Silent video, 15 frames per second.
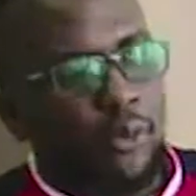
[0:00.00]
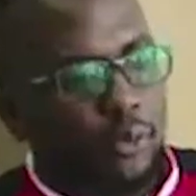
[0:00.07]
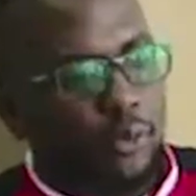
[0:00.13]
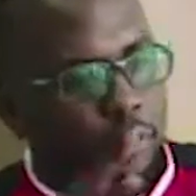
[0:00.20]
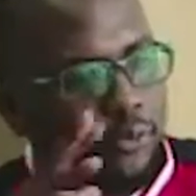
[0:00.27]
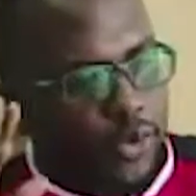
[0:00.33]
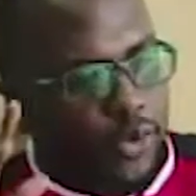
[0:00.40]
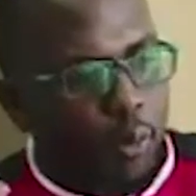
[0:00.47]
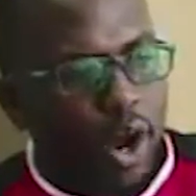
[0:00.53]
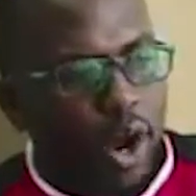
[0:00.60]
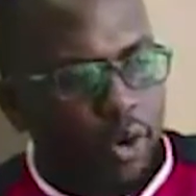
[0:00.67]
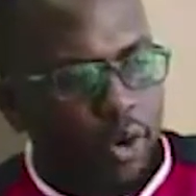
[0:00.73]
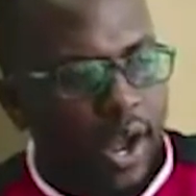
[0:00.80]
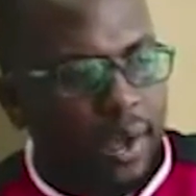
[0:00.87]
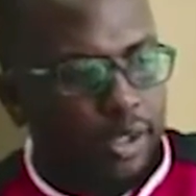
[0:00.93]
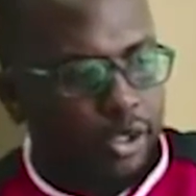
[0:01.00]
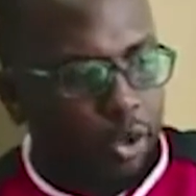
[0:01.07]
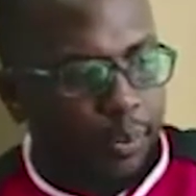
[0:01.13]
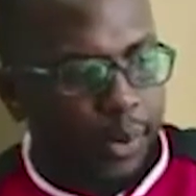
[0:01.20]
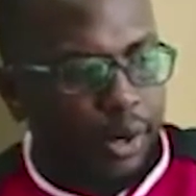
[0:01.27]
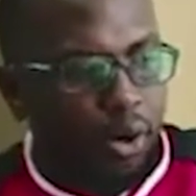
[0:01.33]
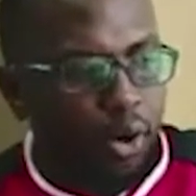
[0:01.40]
from One U I two point
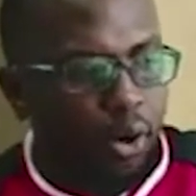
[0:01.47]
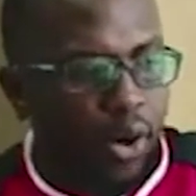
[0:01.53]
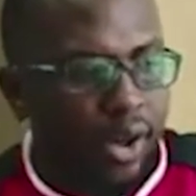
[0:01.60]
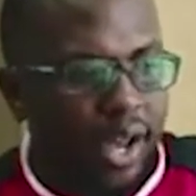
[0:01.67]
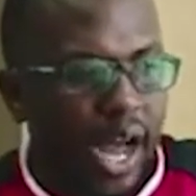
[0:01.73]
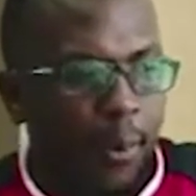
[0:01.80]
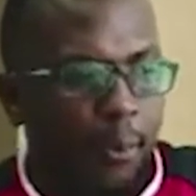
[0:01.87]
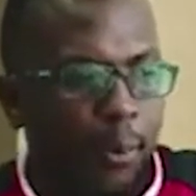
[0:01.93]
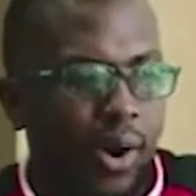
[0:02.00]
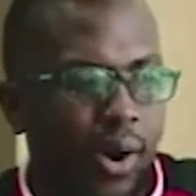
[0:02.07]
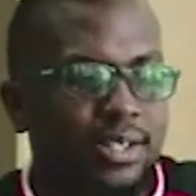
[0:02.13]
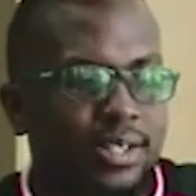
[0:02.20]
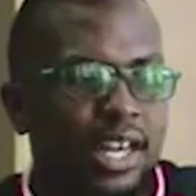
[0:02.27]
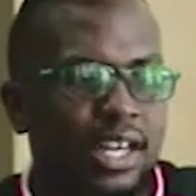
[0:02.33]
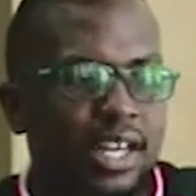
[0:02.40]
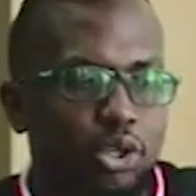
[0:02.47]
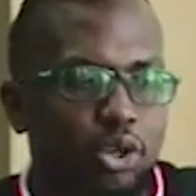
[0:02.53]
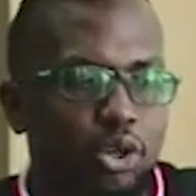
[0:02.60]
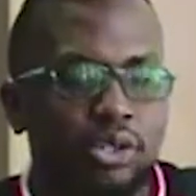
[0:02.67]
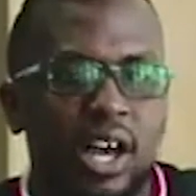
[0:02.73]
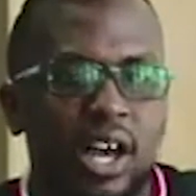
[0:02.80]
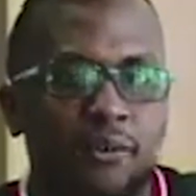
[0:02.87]
oh going upwards, they introduced
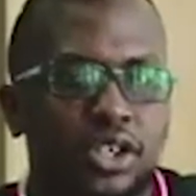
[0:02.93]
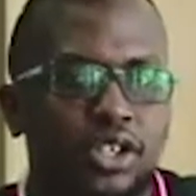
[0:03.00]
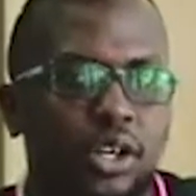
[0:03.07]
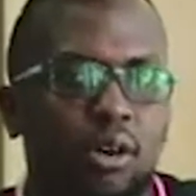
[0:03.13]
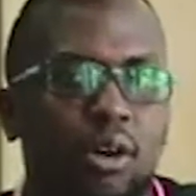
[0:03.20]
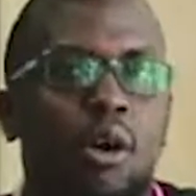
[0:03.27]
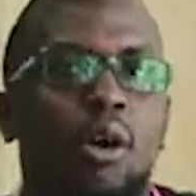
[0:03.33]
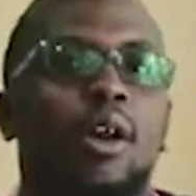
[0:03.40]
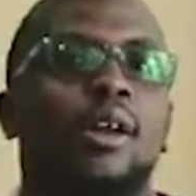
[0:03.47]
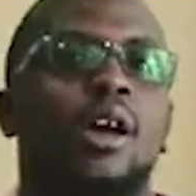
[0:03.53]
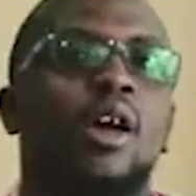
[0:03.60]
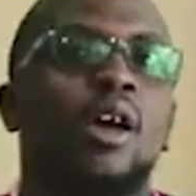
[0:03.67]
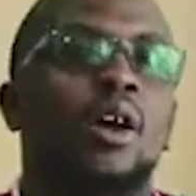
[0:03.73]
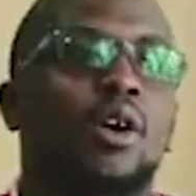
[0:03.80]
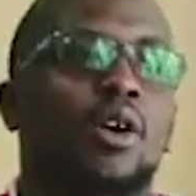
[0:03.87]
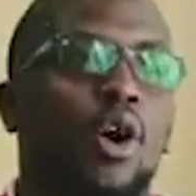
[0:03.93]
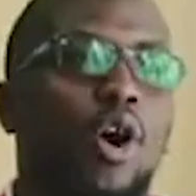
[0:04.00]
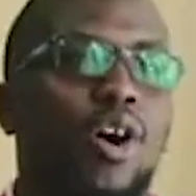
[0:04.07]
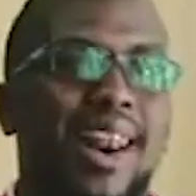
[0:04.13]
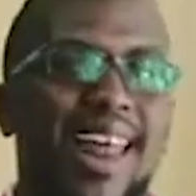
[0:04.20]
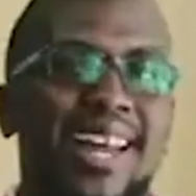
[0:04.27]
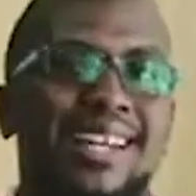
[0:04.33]
a feature called call
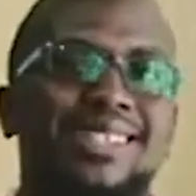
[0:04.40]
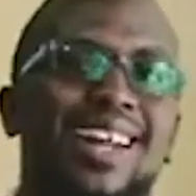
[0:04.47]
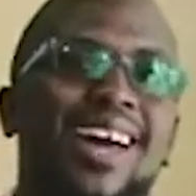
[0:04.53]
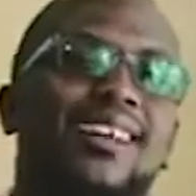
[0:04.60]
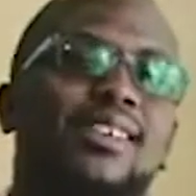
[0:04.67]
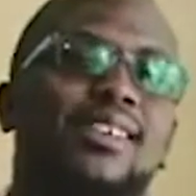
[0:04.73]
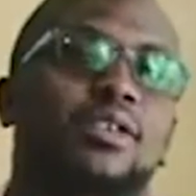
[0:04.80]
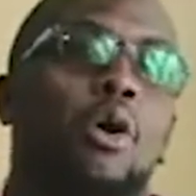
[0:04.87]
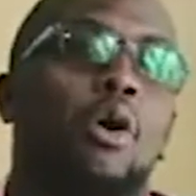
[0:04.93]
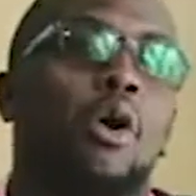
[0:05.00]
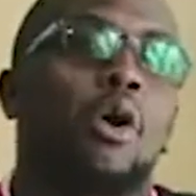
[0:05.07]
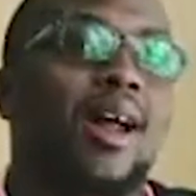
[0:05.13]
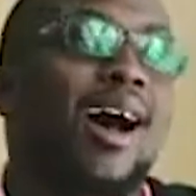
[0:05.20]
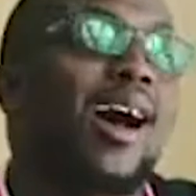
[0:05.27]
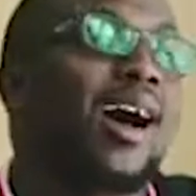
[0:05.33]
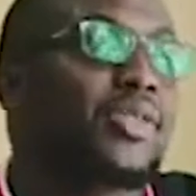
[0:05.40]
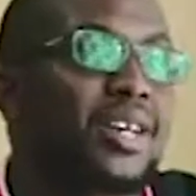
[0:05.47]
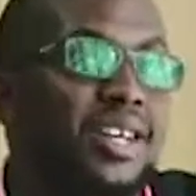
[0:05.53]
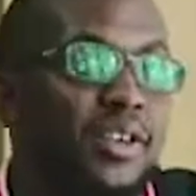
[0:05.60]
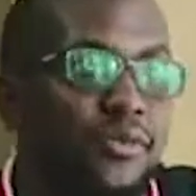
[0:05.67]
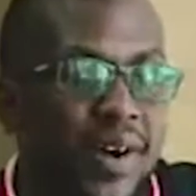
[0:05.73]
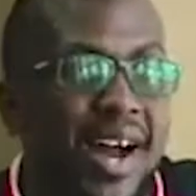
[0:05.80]
and text on other
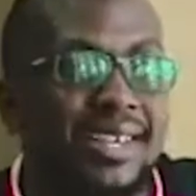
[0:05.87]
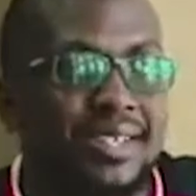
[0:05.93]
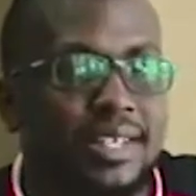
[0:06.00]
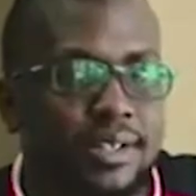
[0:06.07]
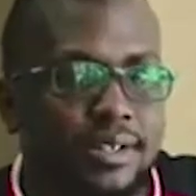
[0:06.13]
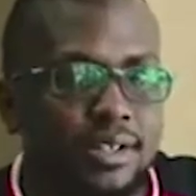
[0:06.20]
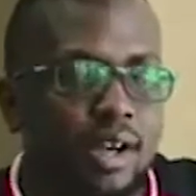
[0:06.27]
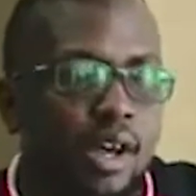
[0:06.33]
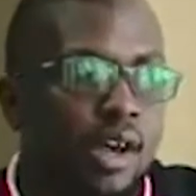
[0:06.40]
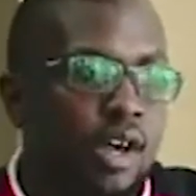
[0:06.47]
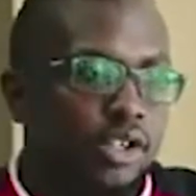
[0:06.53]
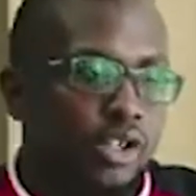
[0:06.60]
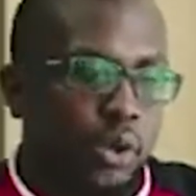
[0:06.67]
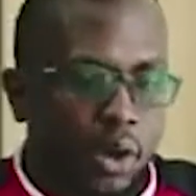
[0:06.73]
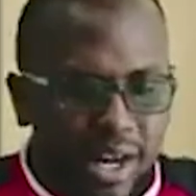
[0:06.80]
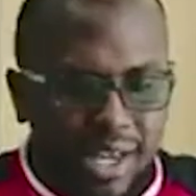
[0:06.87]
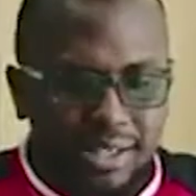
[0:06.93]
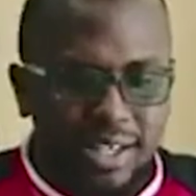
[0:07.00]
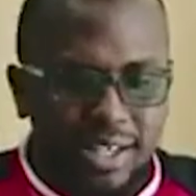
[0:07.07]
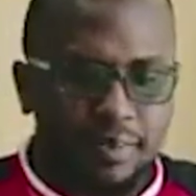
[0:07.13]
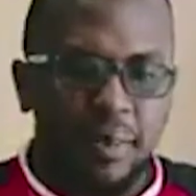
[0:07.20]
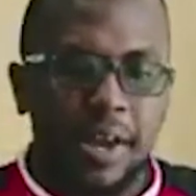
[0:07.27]
devices. So what does this
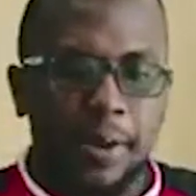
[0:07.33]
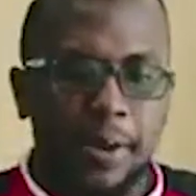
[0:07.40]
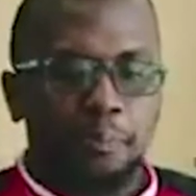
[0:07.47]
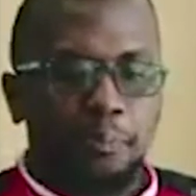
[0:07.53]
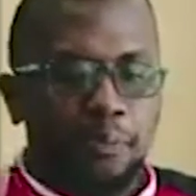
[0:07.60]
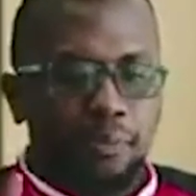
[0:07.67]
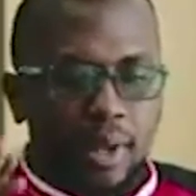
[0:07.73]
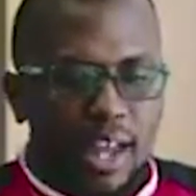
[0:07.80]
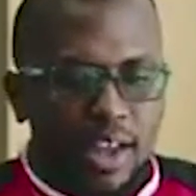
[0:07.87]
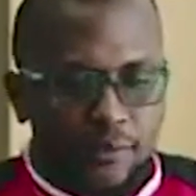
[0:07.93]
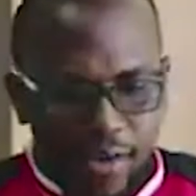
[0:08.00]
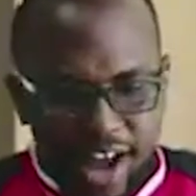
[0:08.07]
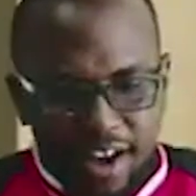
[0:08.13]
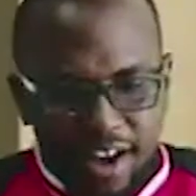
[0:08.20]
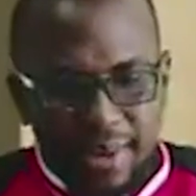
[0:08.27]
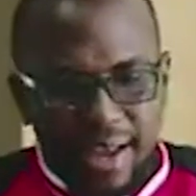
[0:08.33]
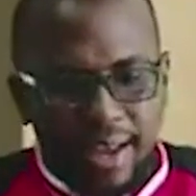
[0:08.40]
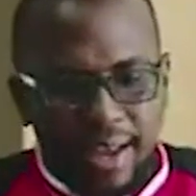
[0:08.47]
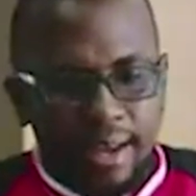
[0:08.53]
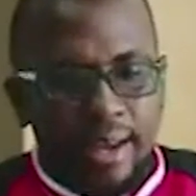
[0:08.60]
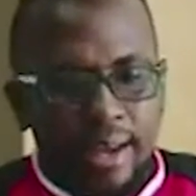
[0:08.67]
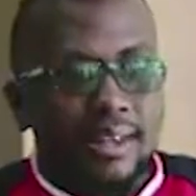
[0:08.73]
mean? If I have my
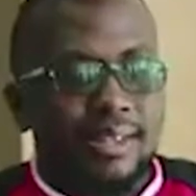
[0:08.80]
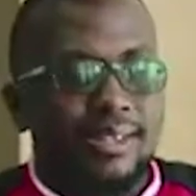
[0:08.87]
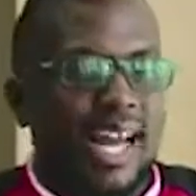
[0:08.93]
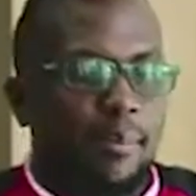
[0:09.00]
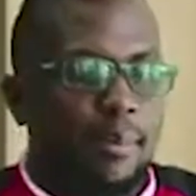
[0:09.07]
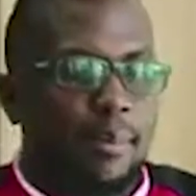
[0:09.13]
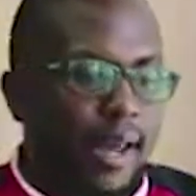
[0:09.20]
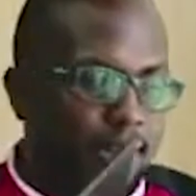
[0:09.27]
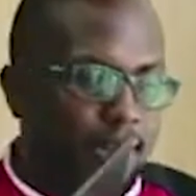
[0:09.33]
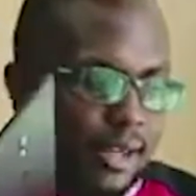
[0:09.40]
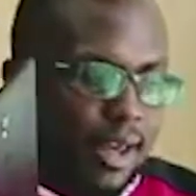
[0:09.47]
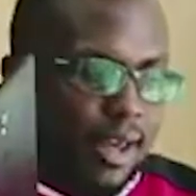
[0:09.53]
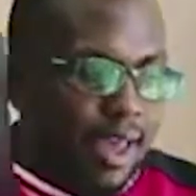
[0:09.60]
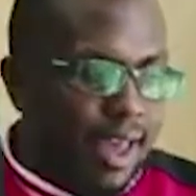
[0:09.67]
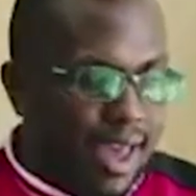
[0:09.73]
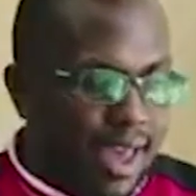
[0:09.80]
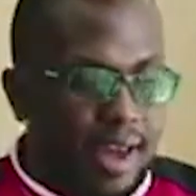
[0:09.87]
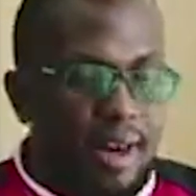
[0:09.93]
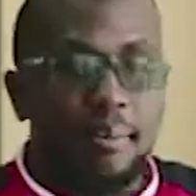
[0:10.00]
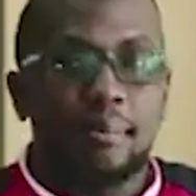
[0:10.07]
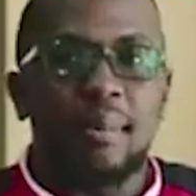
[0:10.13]
tablet and my